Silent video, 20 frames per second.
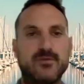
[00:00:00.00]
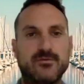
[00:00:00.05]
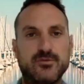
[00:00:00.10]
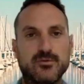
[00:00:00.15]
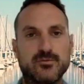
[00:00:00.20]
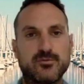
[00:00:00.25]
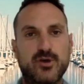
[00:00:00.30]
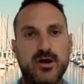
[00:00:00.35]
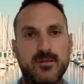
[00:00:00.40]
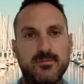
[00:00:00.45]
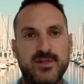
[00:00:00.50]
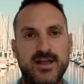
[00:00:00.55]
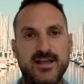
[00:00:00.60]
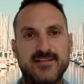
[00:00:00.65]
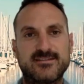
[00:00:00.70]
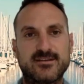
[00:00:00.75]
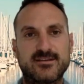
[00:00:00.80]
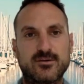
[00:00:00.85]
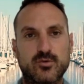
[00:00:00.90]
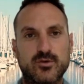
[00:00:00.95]
you brought
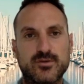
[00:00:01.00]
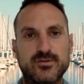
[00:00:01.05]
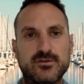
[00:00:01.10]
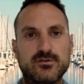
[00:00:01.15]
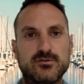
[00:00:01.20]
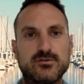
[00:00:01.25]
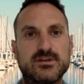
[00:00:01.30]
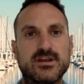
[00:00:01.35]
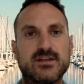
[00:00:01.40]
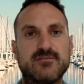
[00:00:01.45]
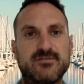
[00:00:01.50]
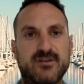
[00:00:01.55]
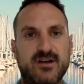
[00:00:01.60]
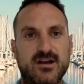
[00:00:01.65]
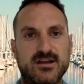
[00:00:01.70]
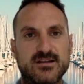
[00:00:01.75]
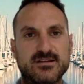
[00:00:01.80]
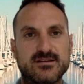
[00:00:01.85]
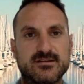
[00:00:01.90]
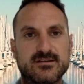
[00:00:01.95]
plastic with you, you get
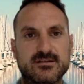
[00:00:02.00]
fined.